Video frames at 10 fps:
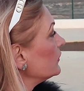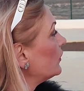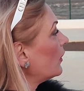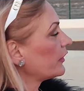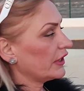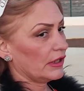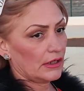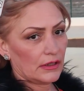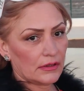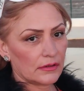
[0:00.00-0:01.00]
doggy
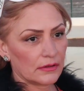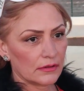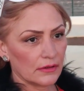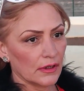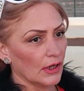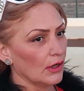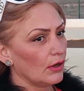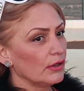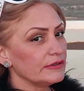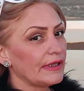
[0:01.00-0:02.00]

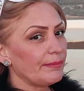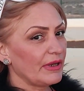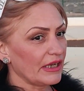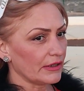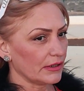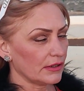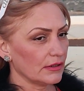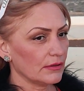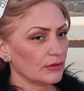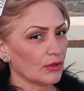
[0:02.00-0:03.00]
on the big
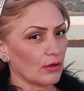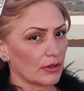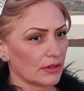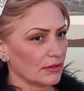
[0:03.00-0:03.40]
dog.